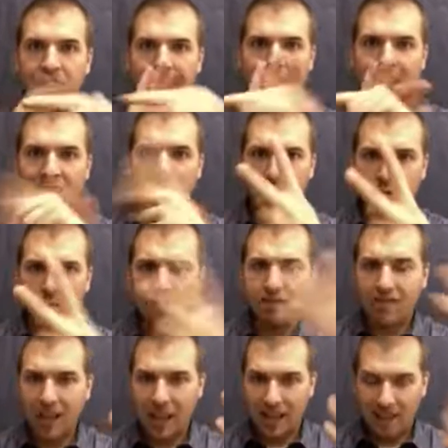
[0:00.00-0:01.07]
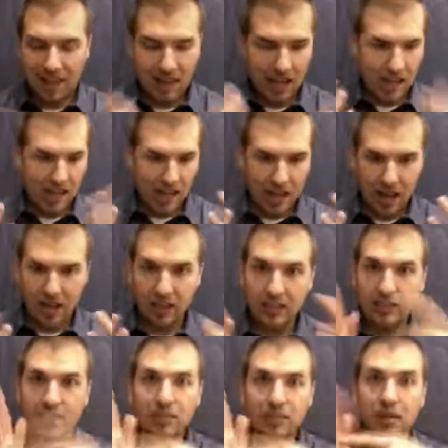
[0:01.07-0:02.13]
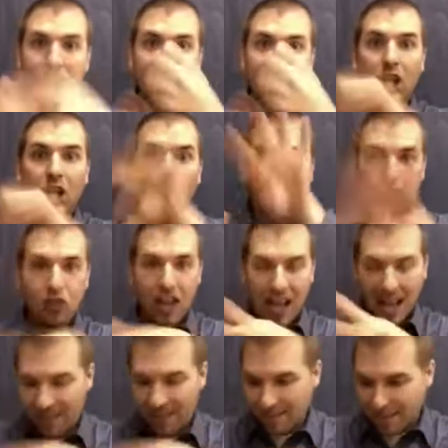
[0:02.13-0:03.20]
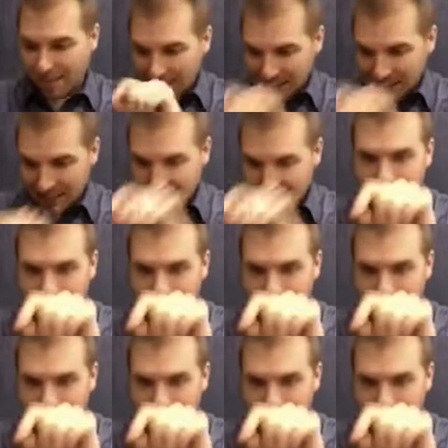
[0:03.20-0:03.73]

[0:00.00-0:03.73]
the next one gives you 2 points, and we're going to figure out the slope.